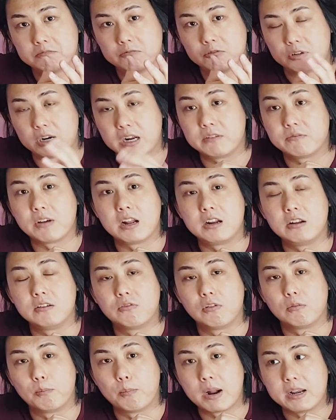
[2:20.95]
great value
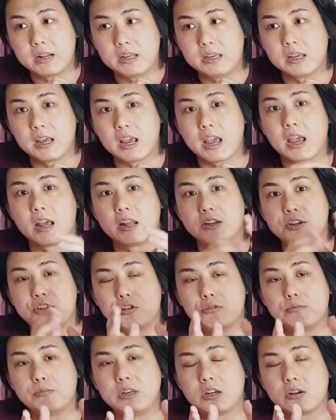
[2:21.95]
for money and
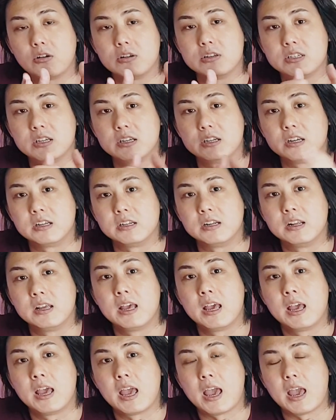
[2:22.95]
should be considered
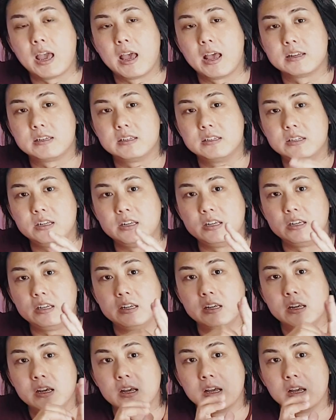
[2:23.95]
as the